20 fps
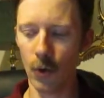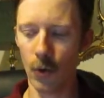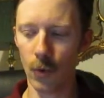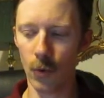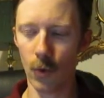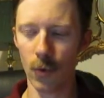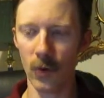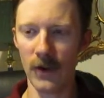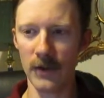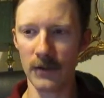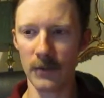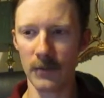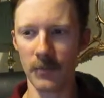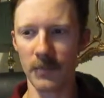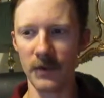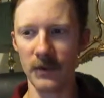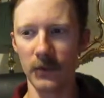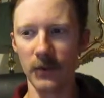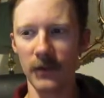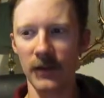When
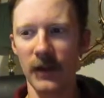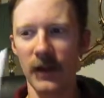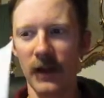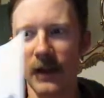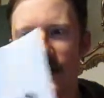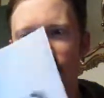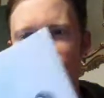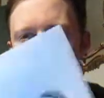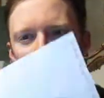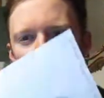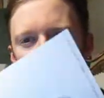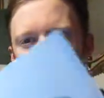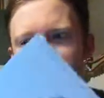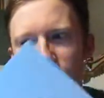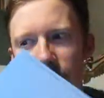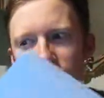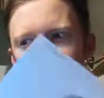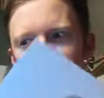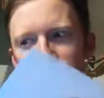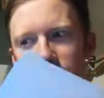Bill Nye
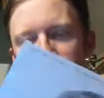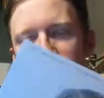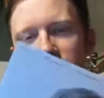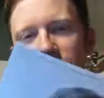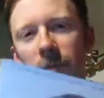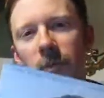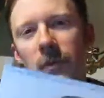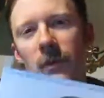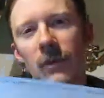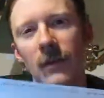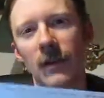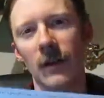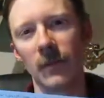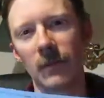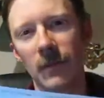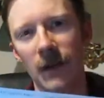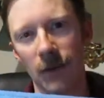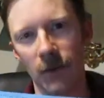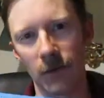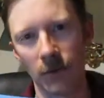challenges people
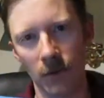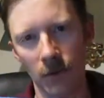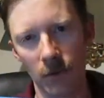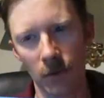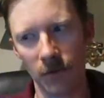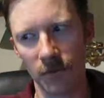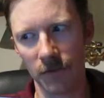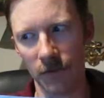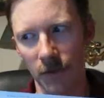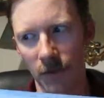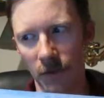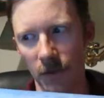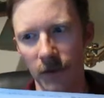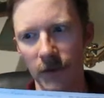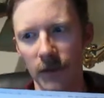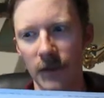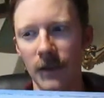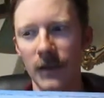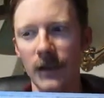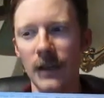about Noah's
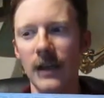Ark,